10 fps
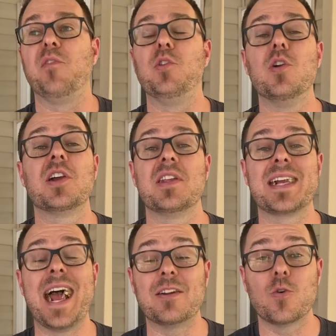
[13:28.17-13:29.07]
you look at the
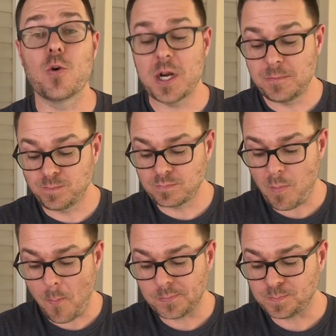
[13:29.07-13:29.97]
category,
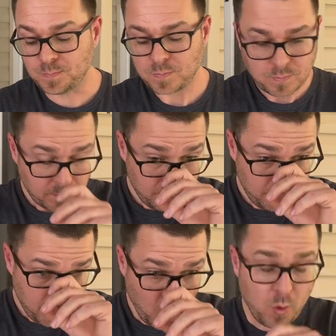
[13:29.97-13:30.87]

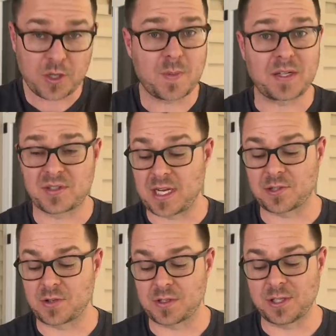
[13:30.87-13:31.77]
we're not talking about sex
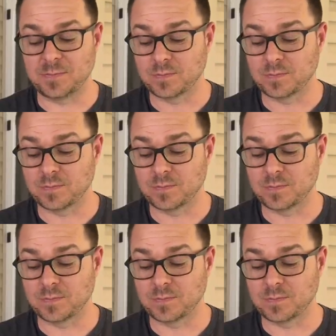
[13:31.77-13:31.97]
or anything.